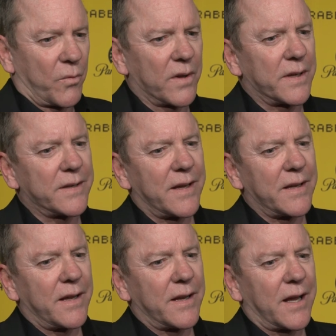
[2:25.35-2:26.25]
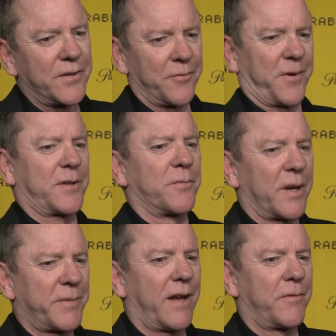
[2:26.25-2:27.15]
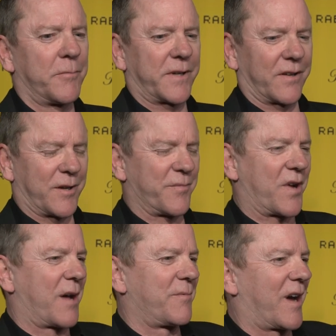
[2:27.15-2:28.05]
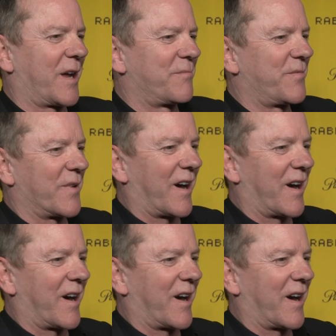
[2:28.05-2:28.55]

Well, it, it, hasn't affected my behavior because I'm I'm I'm.